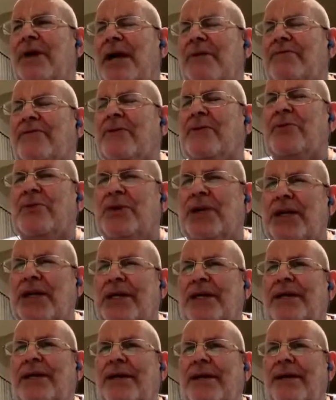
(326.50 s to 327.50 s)
have to
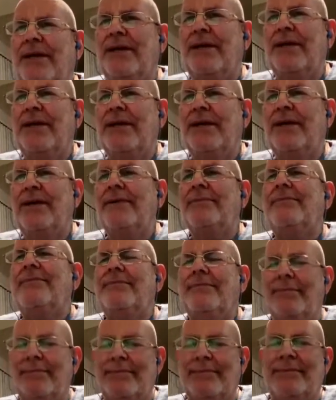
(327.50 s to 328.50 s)
read,
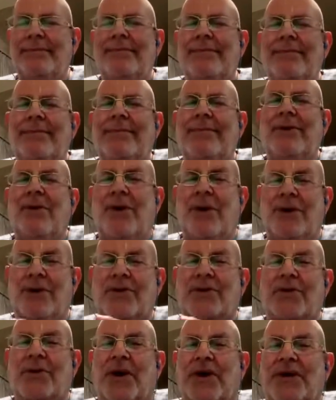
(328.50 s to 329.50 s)
in order to